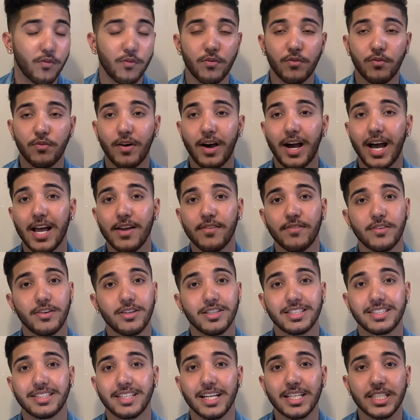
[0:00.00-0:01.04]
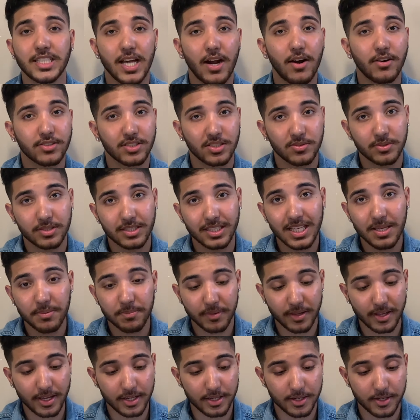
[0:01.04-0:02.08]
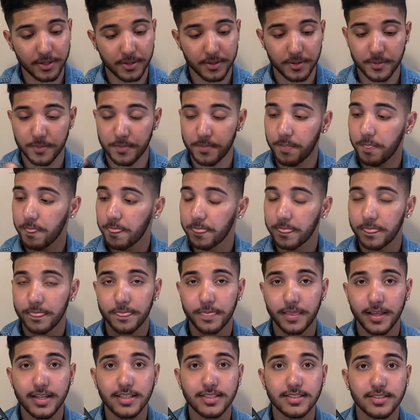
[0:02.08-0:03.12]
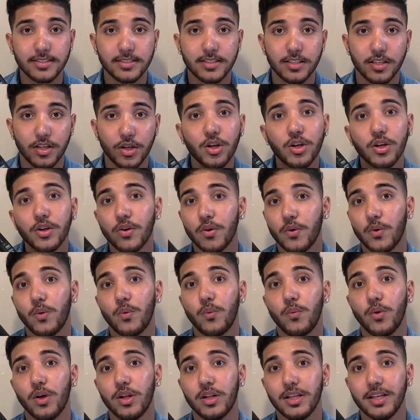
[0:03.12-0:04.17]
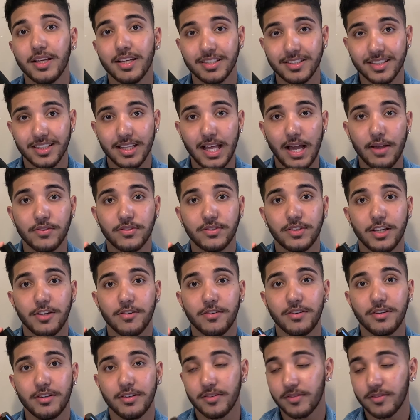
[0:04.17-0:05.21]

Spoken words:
5 or 6 hours of sleep, and this really is a lifesaver.